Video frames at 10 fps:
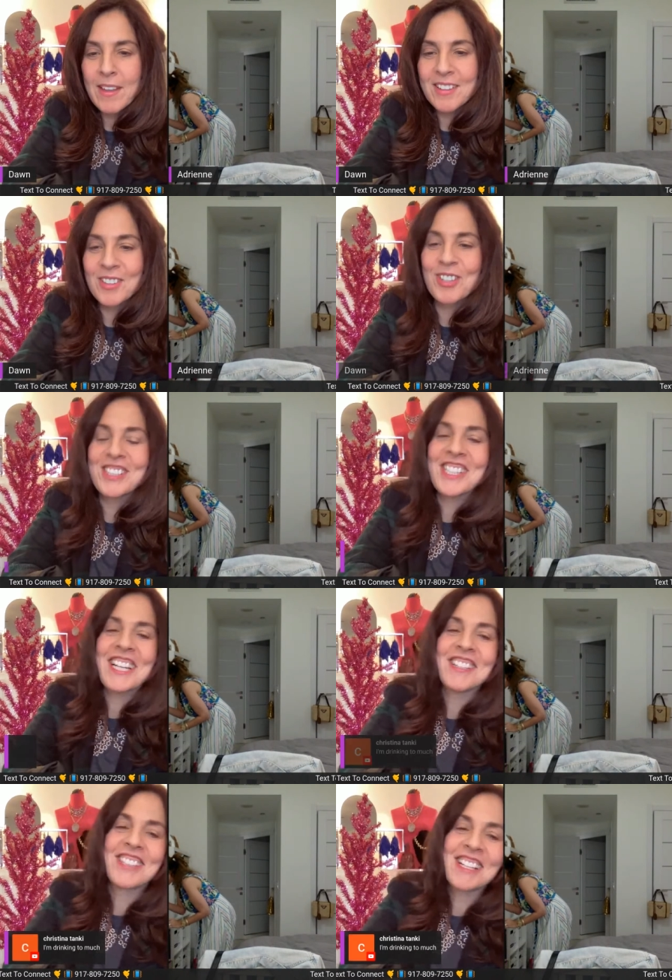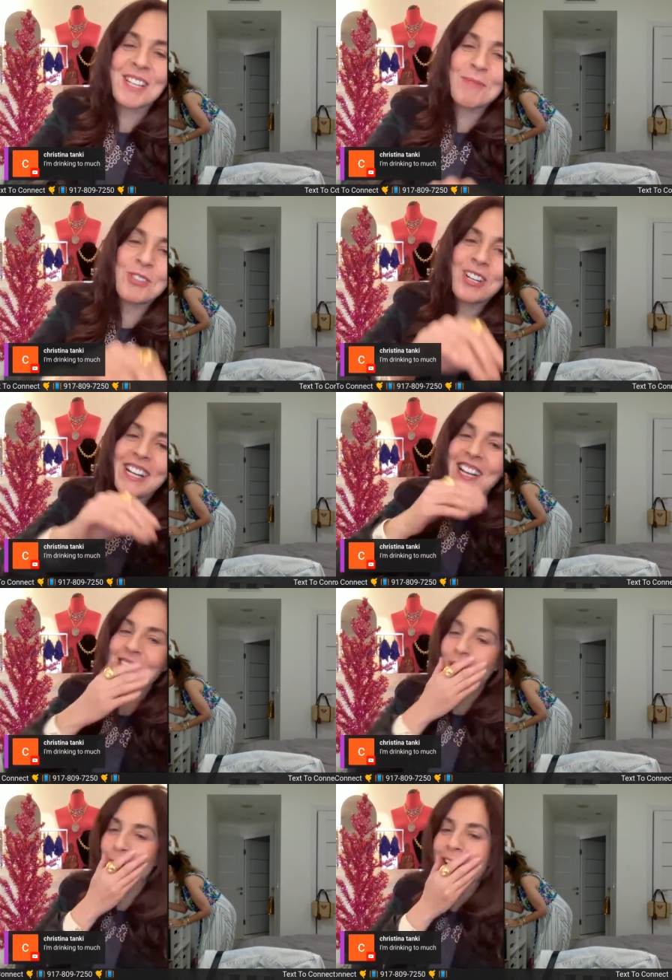Christina says I'm
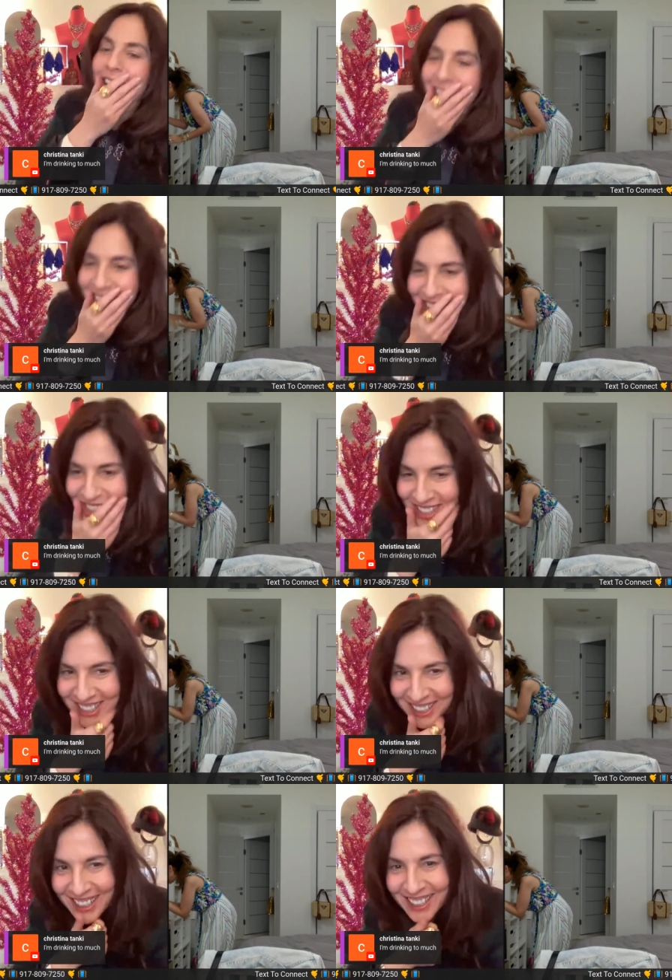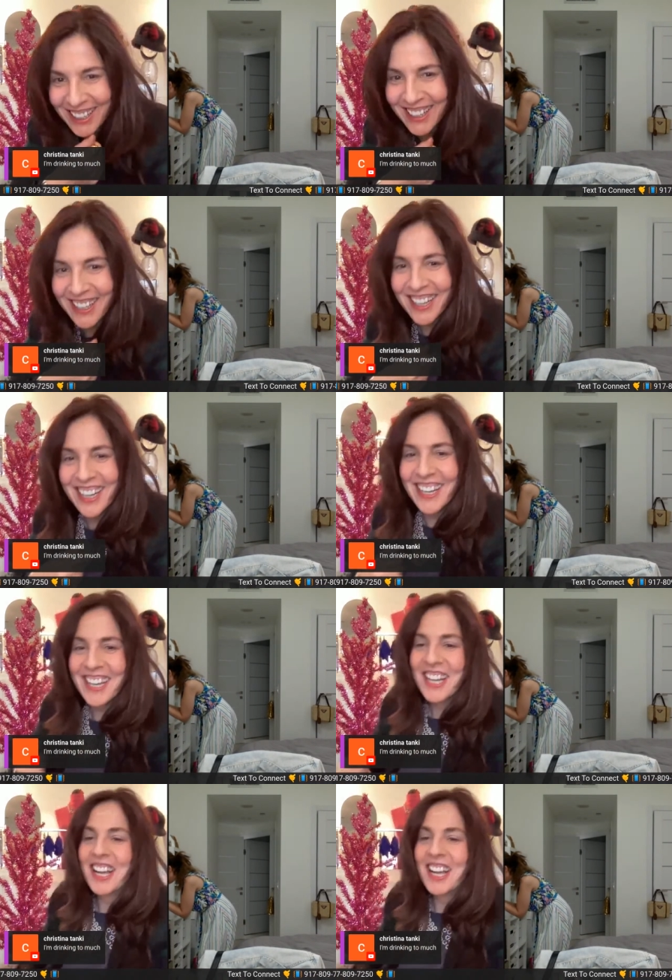drinking too much. I can't tell.